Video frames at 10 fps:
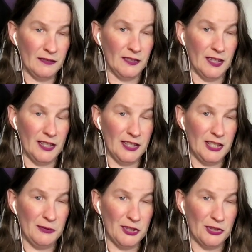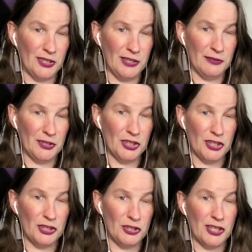let's see what's going on with the
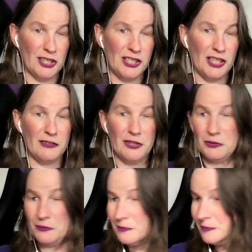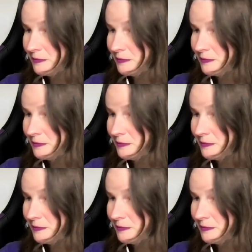Star Trek tarot.